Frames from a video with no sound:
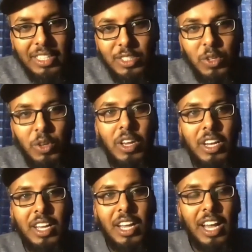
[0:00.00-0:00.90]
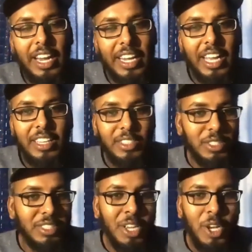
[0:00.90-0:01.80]
You know, like again,
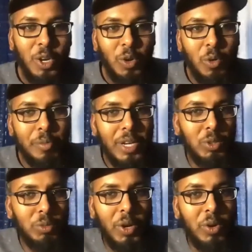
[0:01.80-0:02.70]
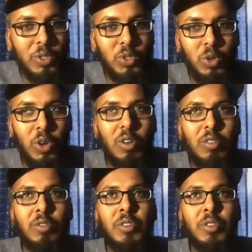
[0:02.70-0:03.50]
just going back to my own story of